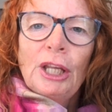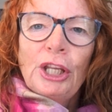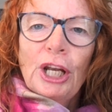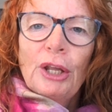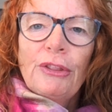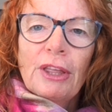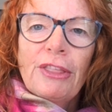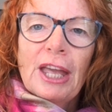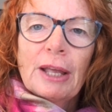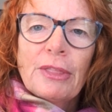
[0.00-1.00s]
you know, that
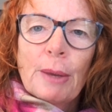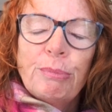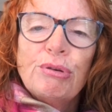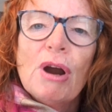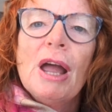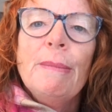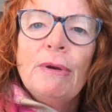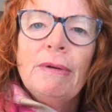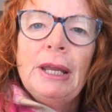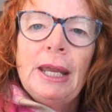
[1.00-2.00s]
their
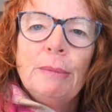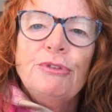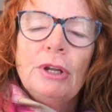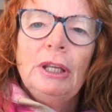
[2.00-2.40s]
primary,